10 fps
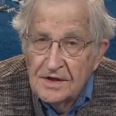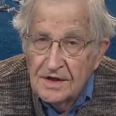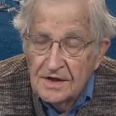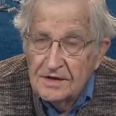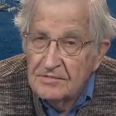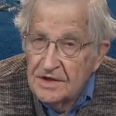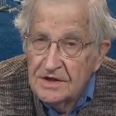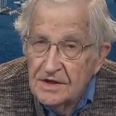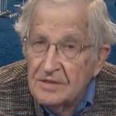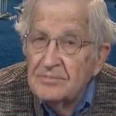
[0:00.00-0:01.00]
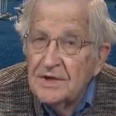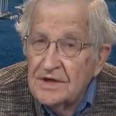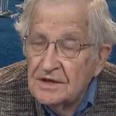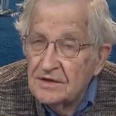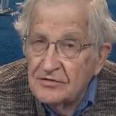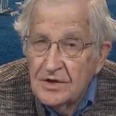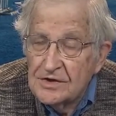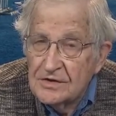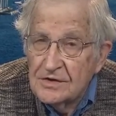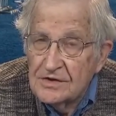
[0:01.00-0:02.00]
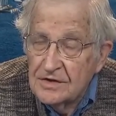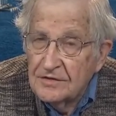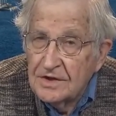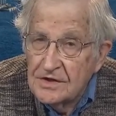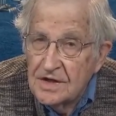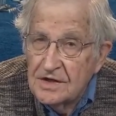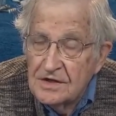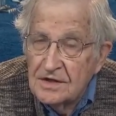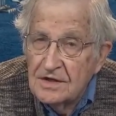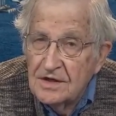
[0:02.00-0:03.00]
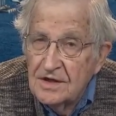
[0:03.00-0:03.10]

had been the peak of Western civilization,